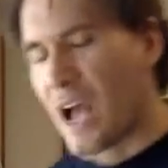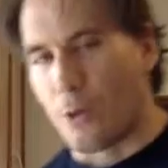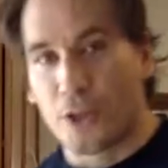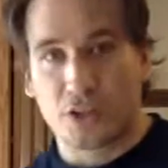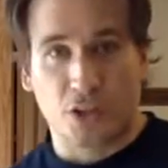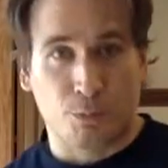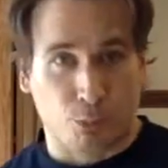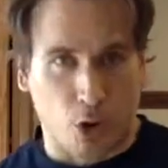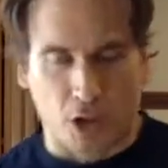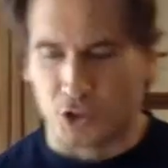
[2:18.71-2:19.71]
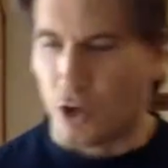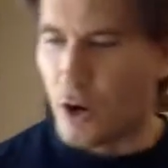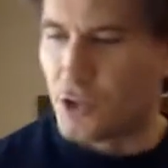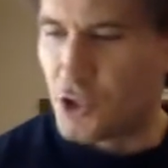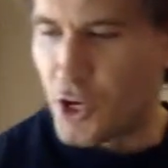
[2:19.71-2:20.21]
Now, this is
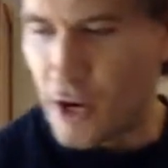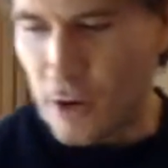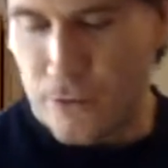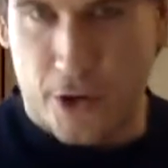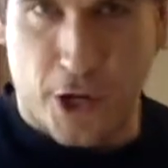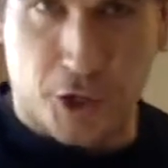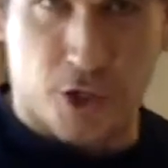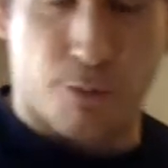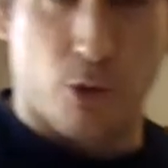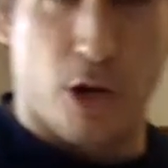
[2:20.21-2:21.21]
Proscar. It's a generic variation of